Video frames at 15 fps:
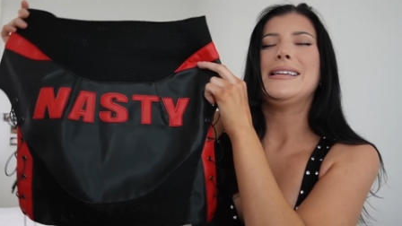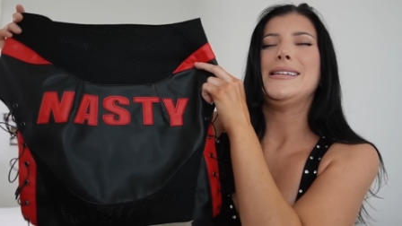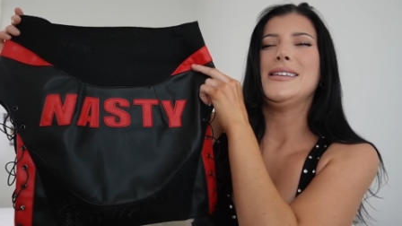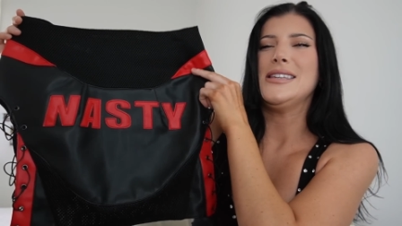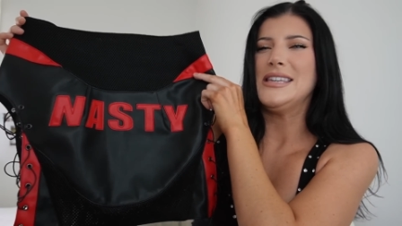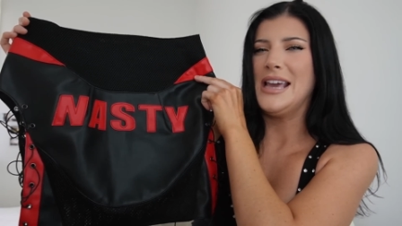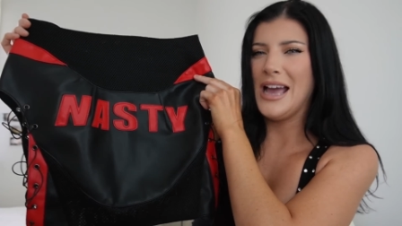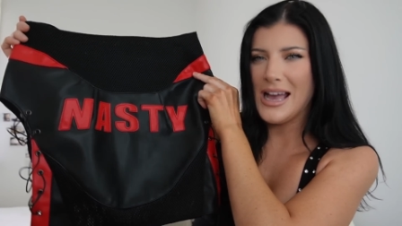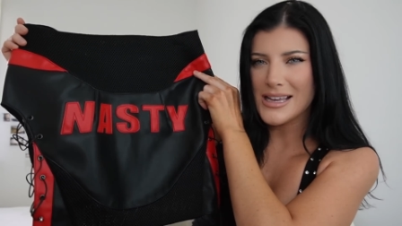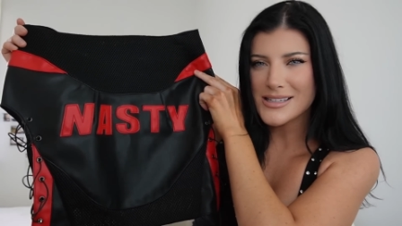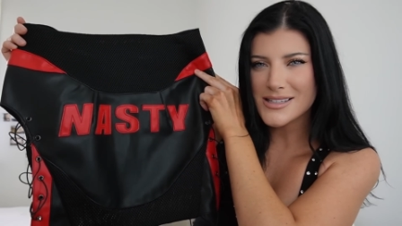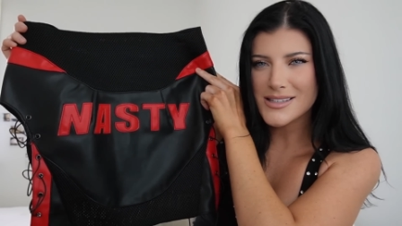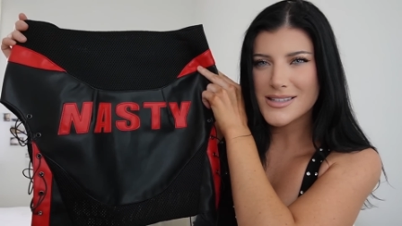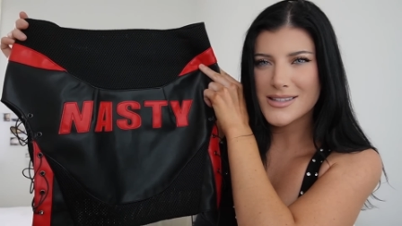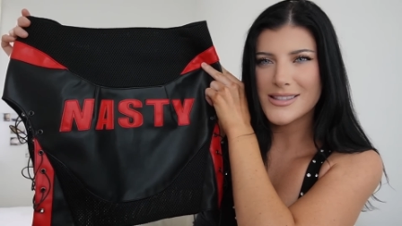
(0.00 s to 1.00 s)

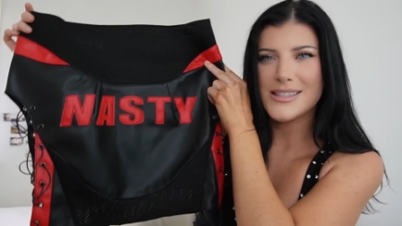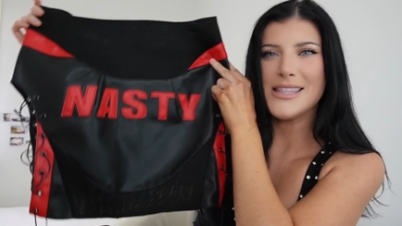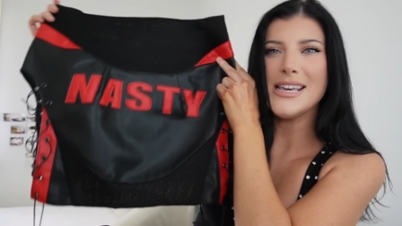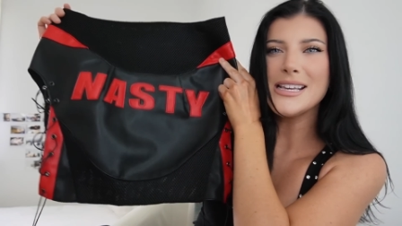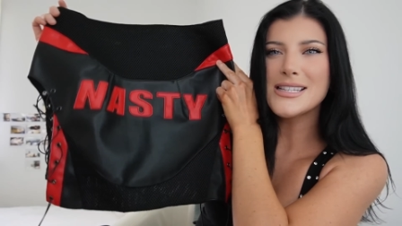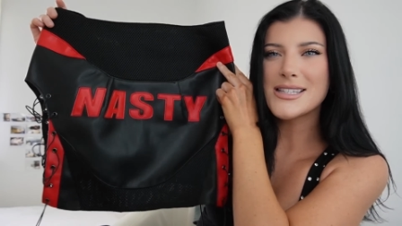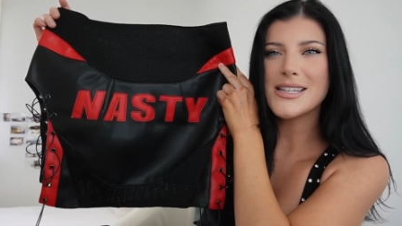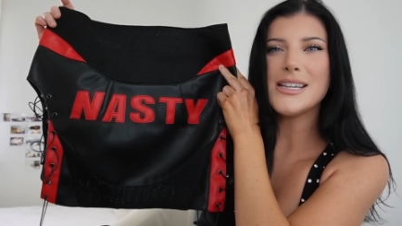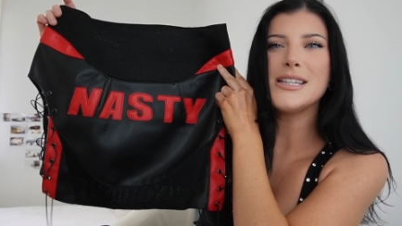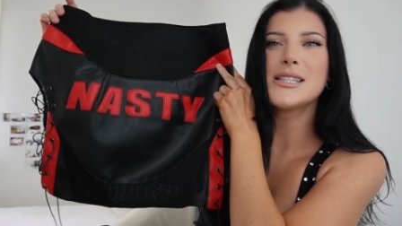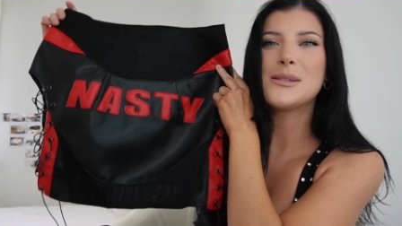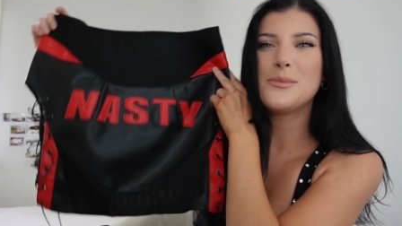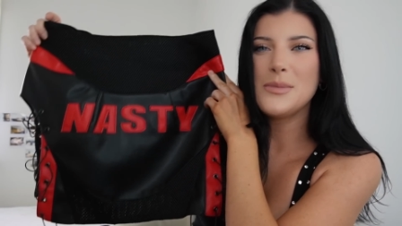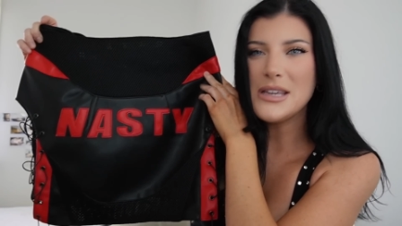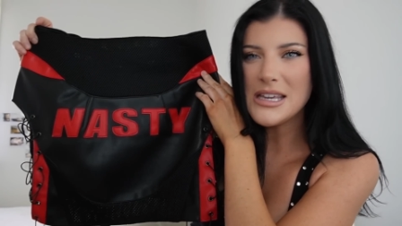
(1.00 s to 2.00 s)
yes, this
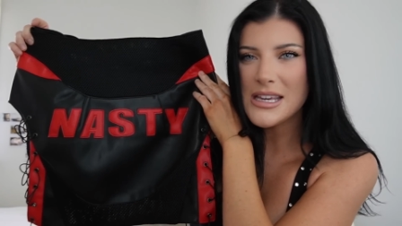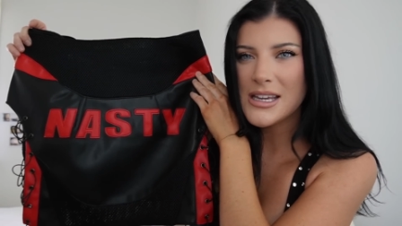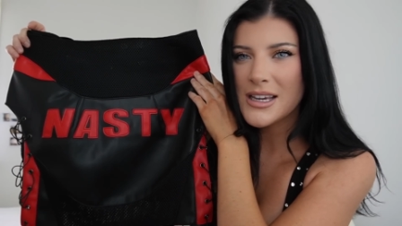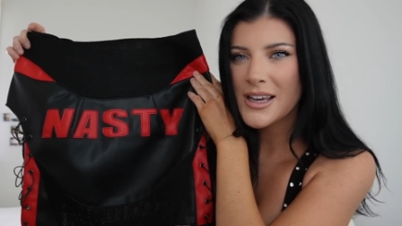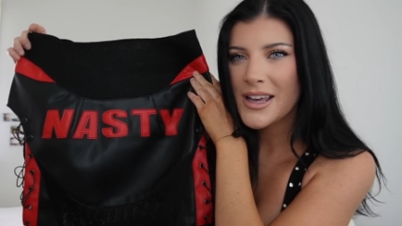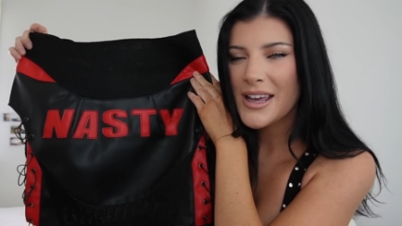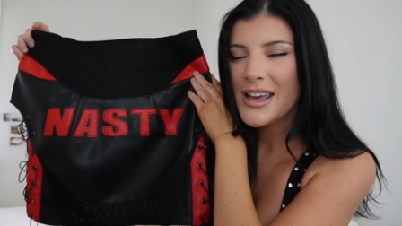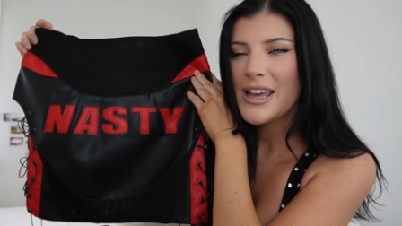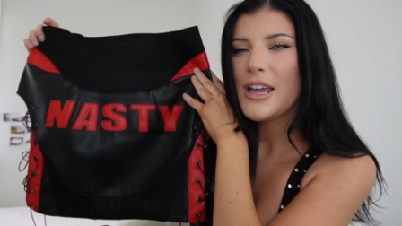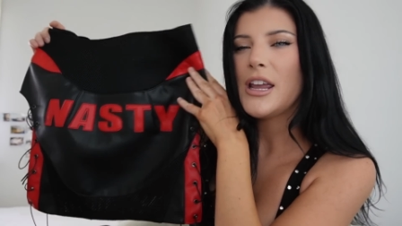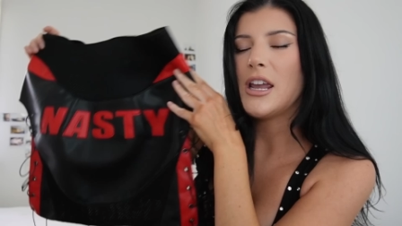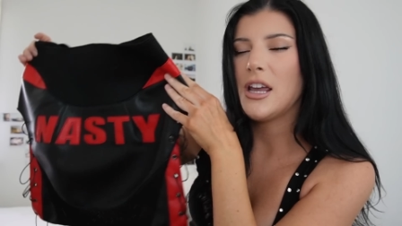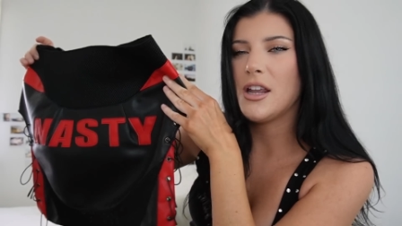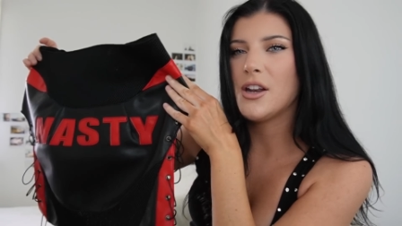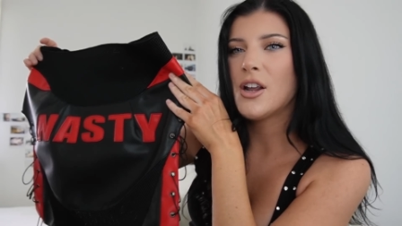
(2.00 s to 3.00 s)
is me
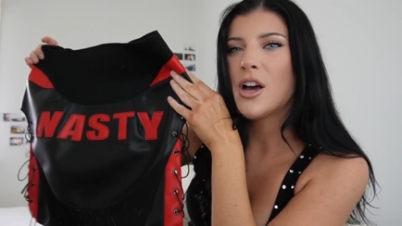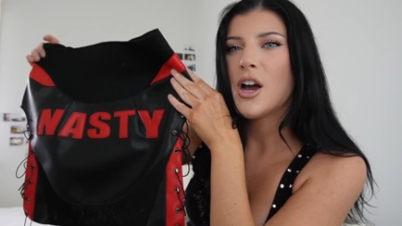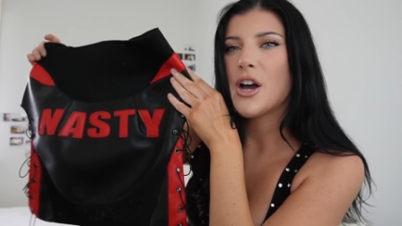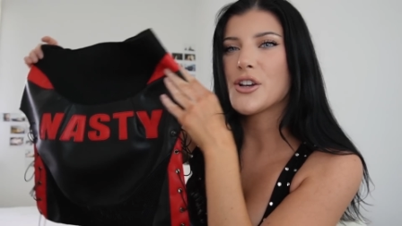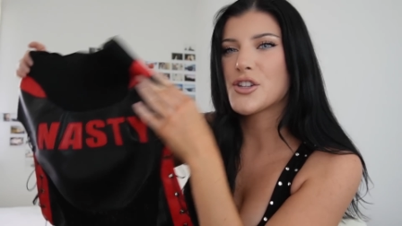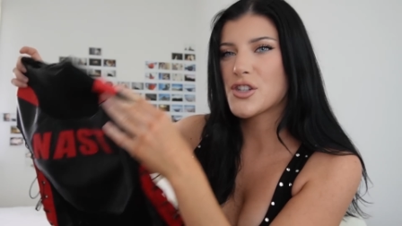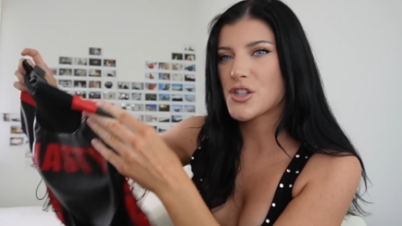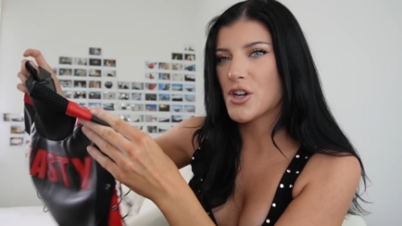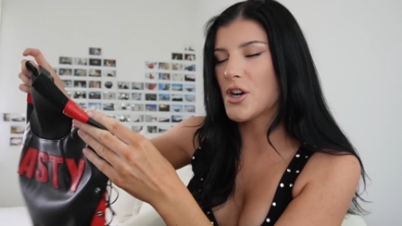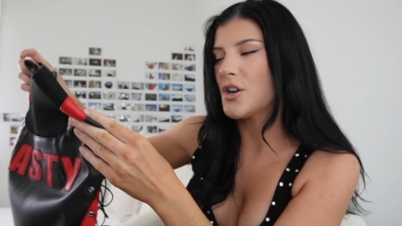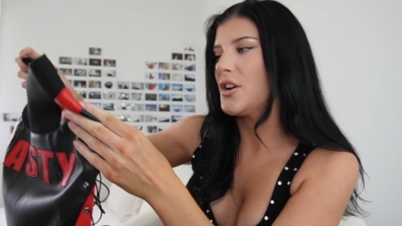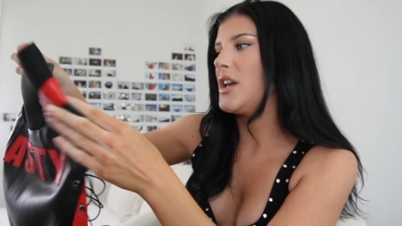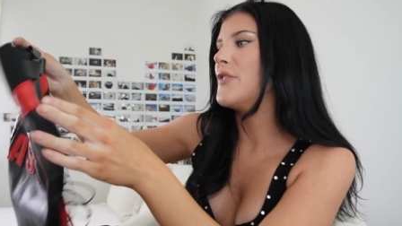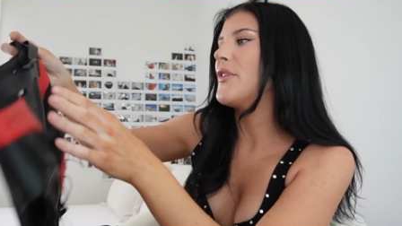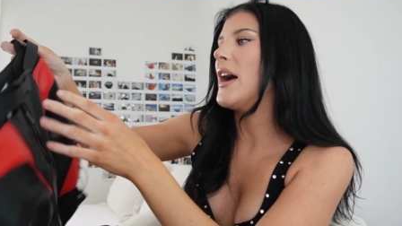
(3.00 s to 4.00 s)
in a
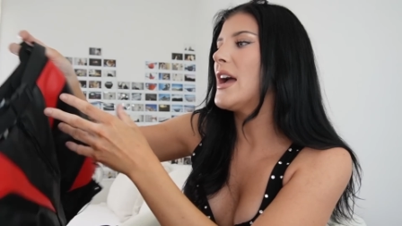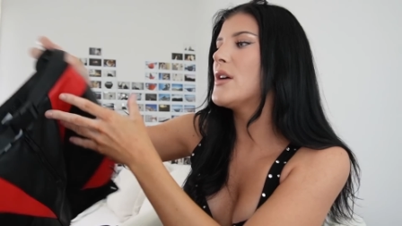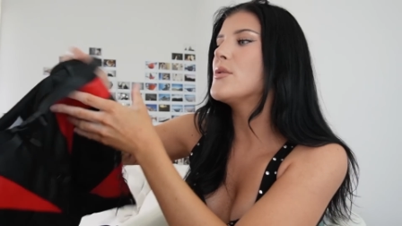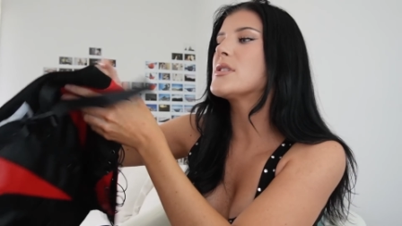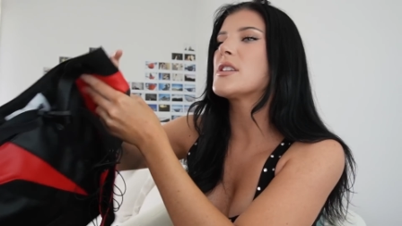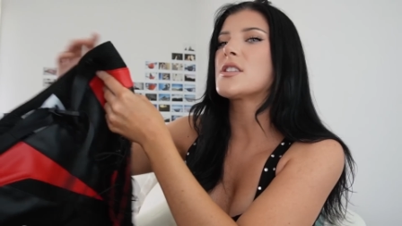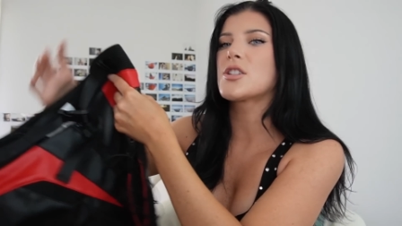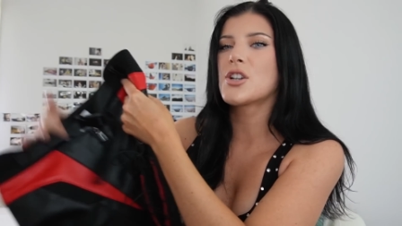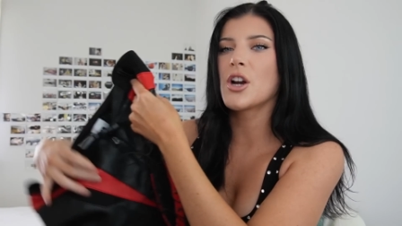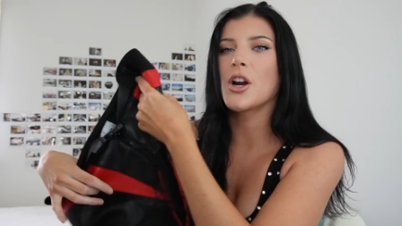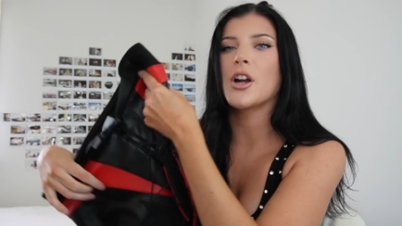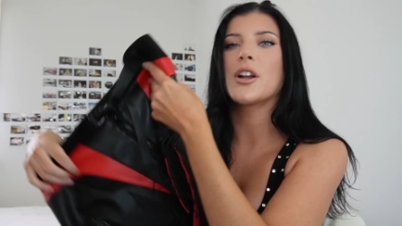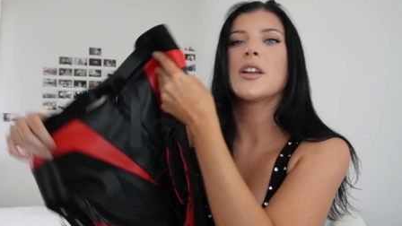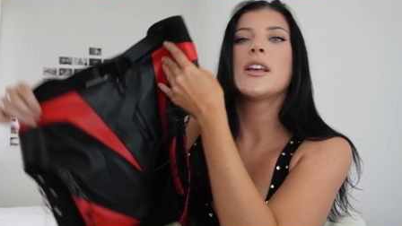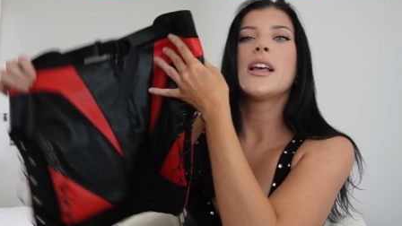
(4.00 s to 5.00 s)
skirt. If I was a
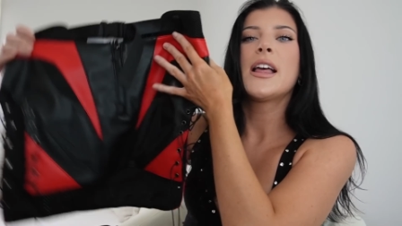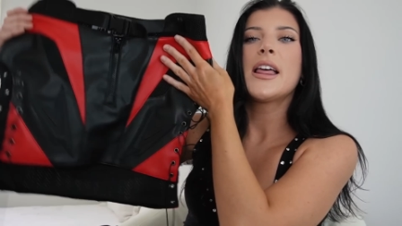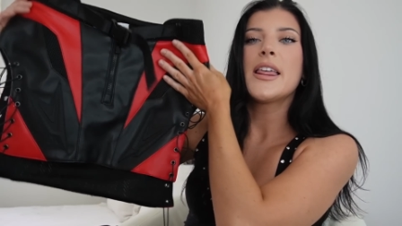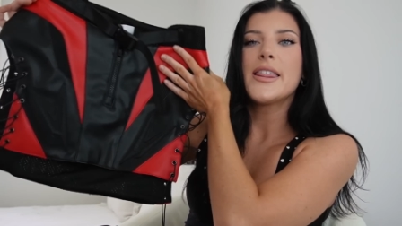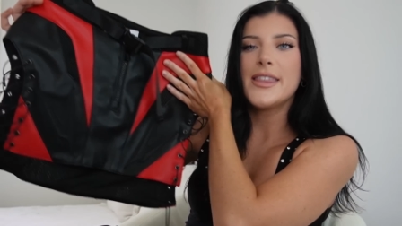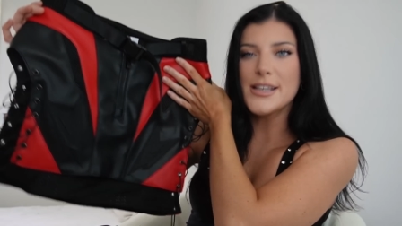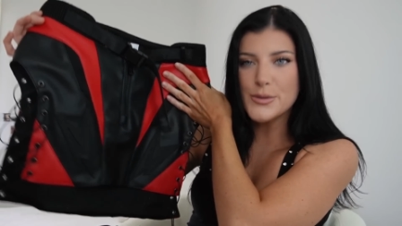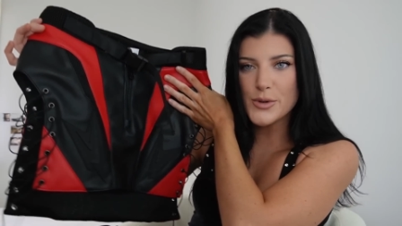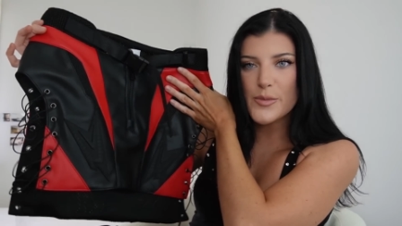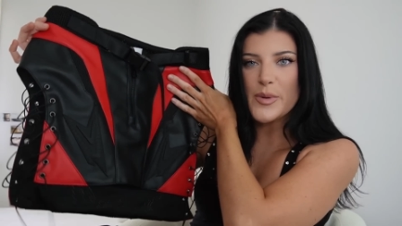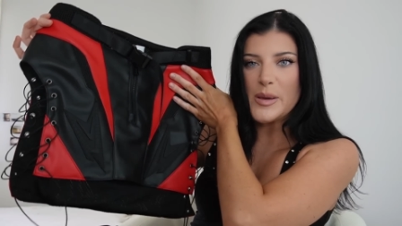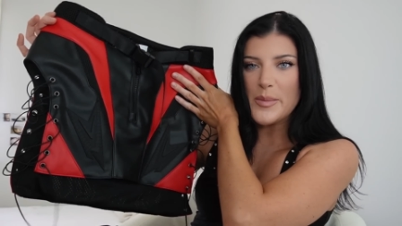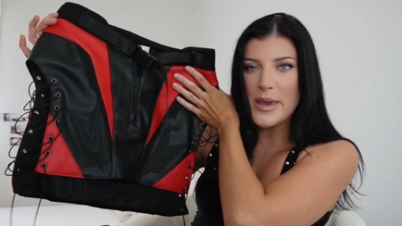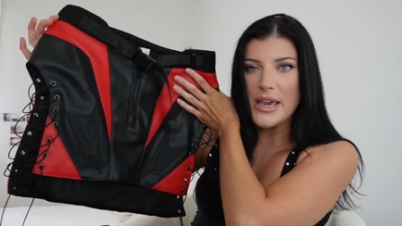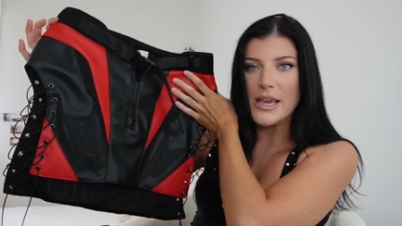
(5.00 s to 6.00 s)
skirt, this would
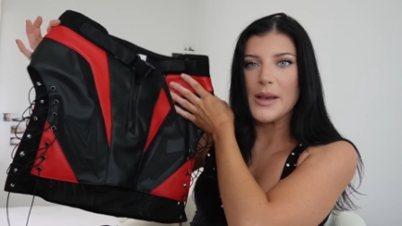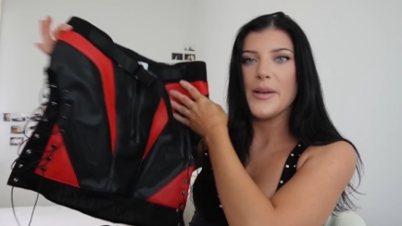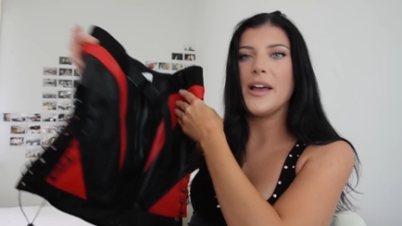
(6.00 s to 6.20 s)
be me.